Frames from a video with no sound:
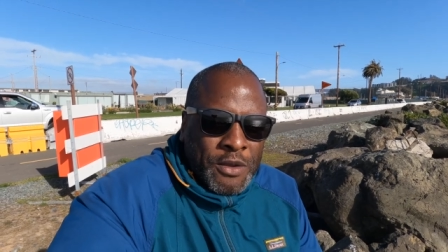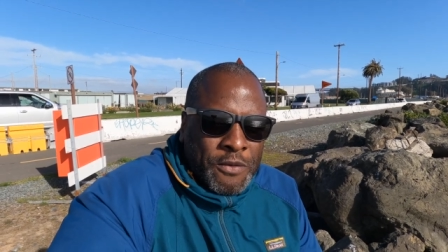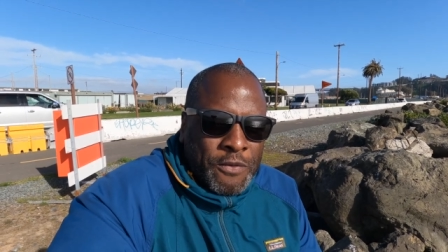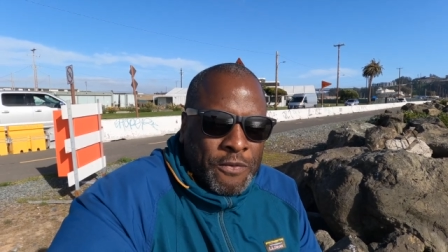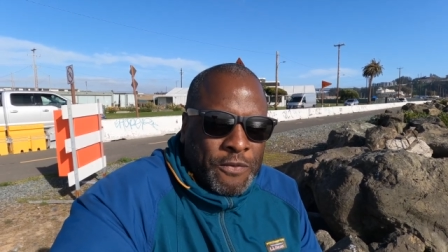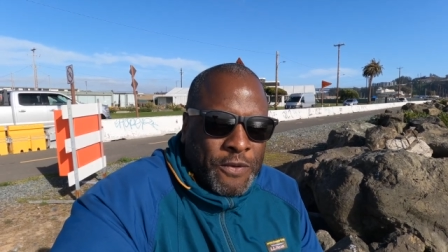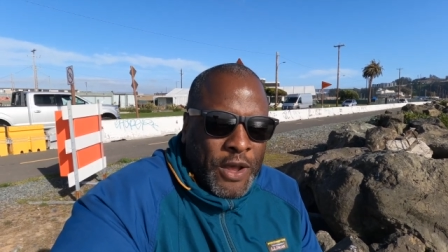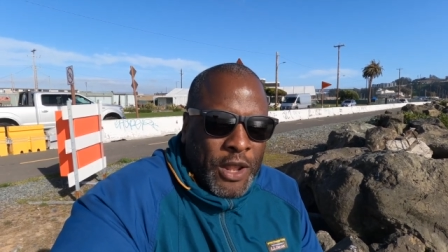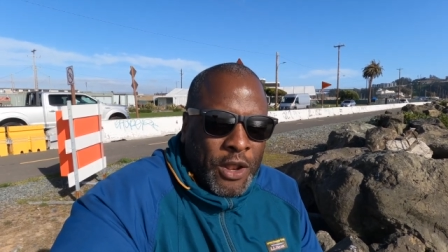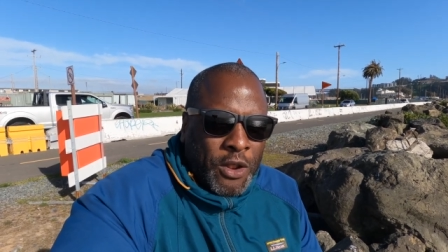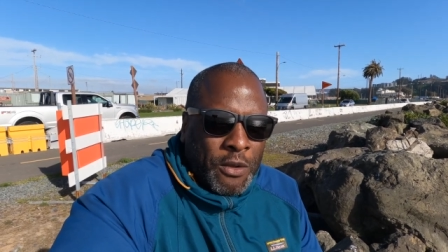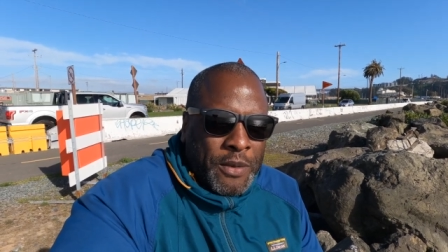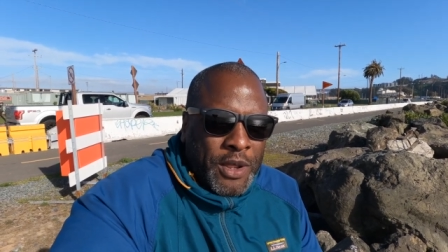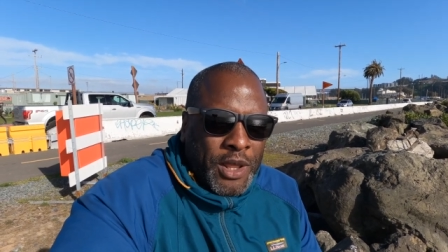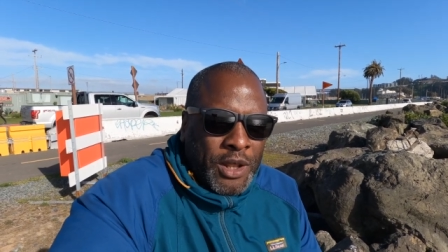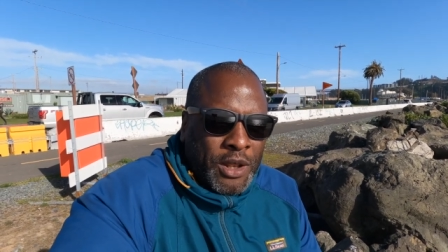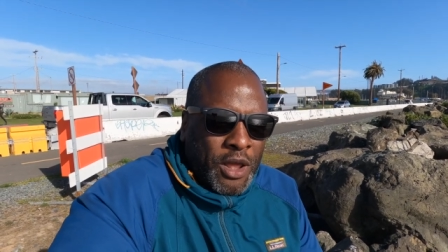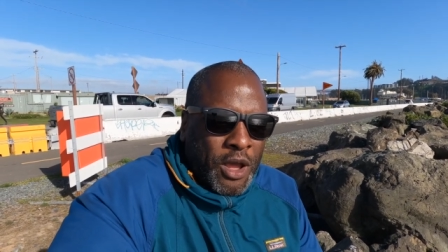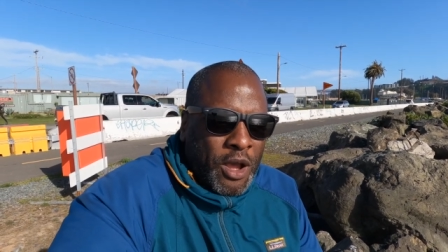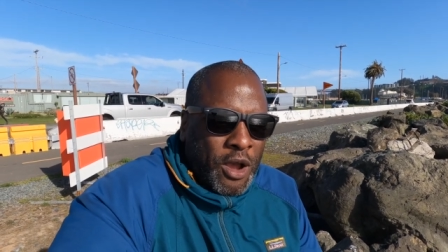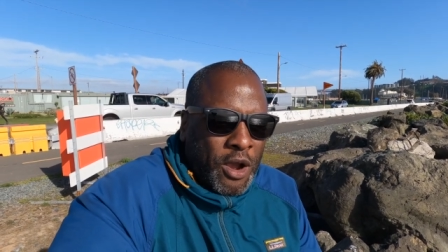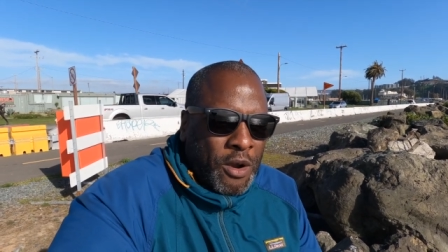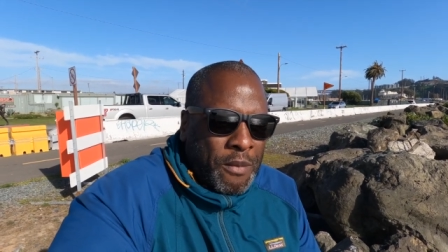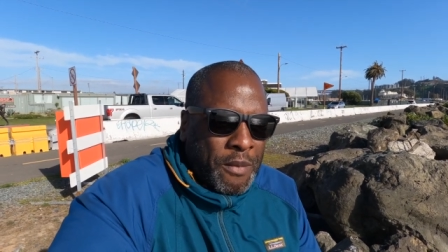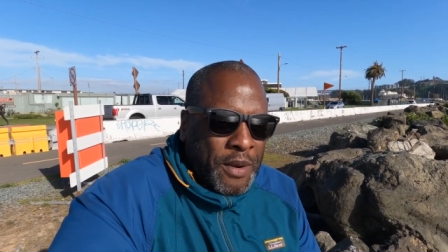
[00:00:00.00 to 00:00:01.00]
Follow me
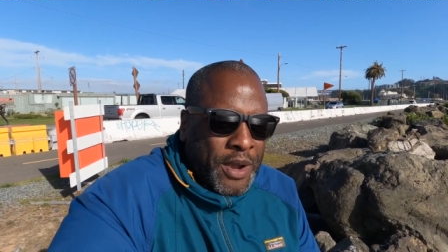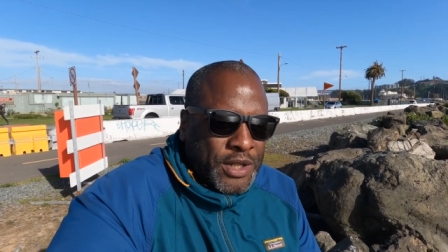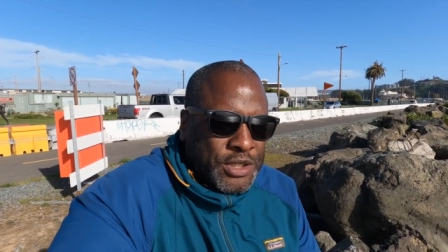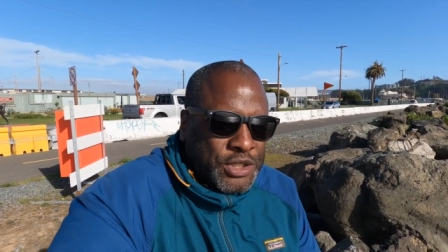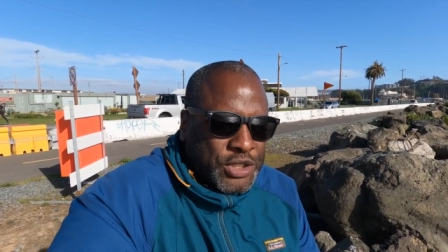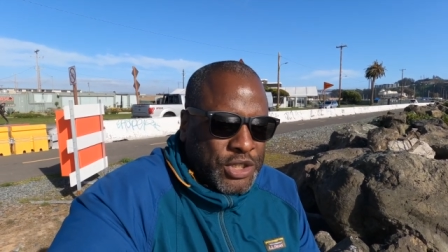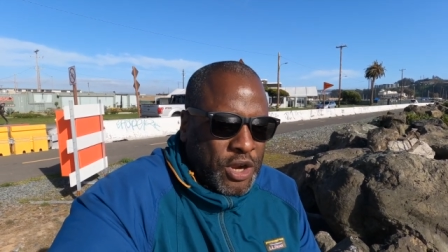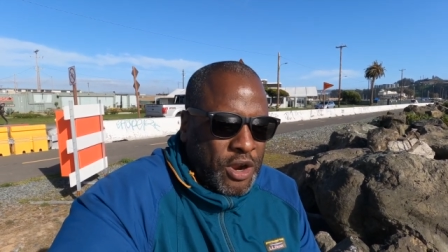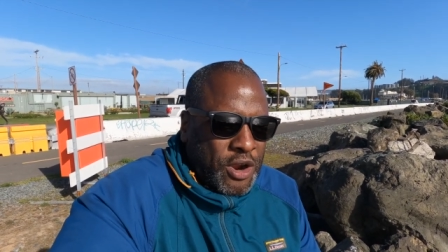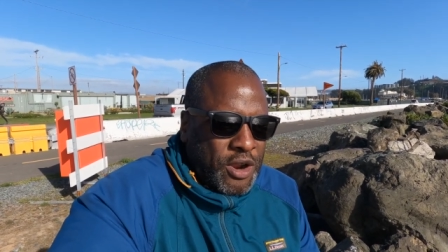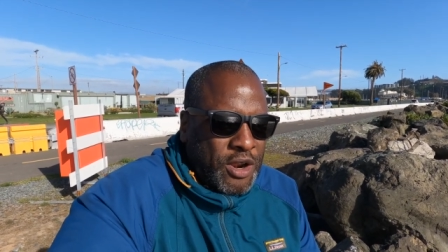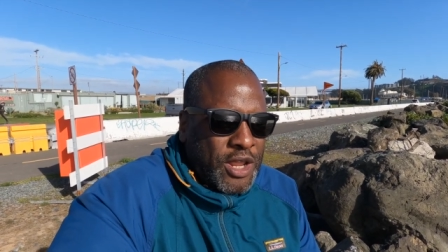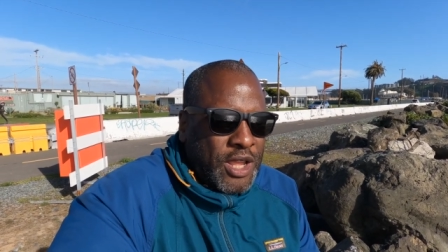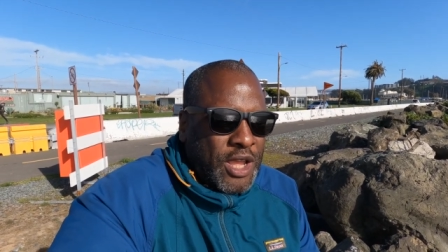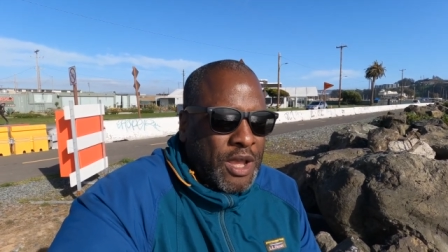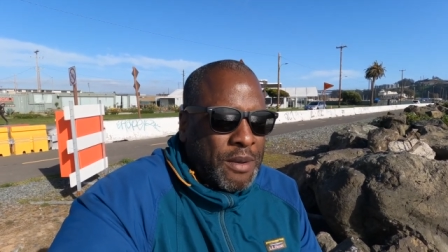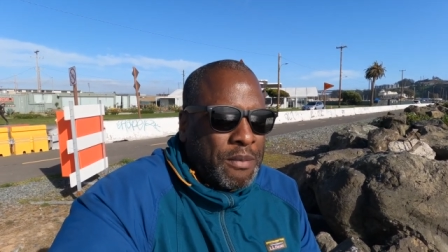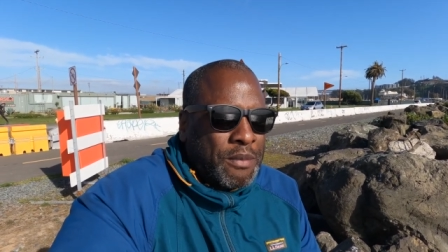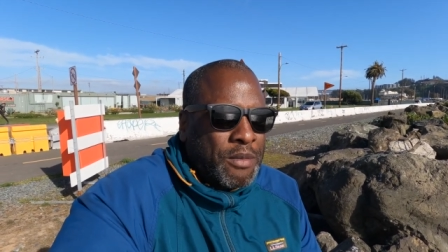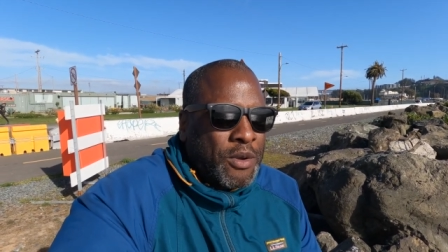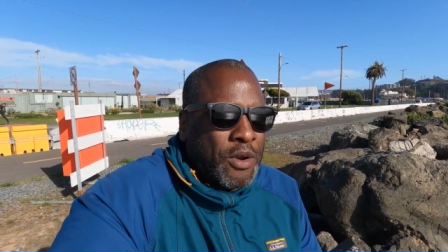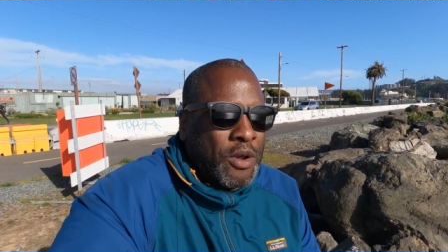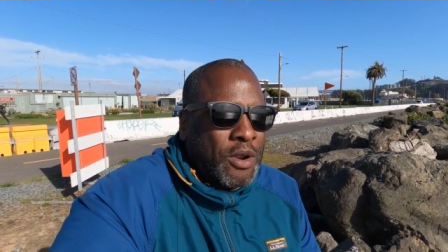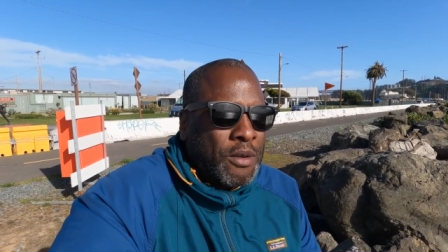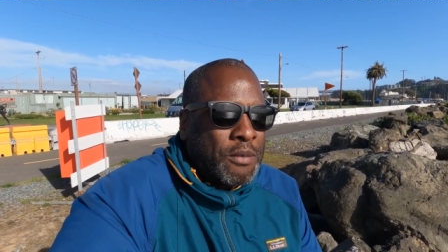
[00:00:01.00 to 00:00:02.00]
along on my journey.
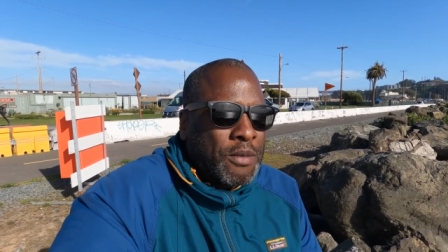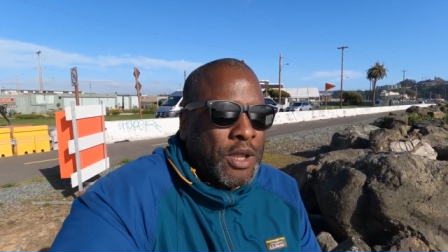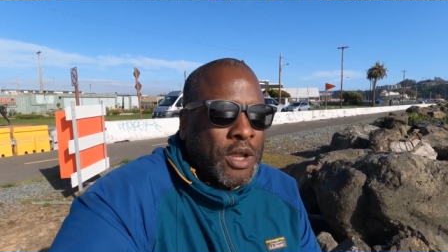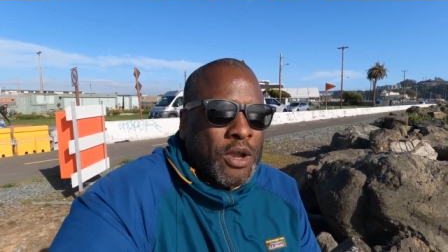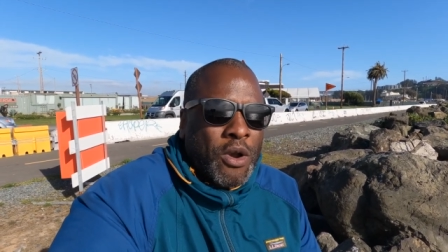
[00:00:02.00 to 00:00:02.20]
I'm going to be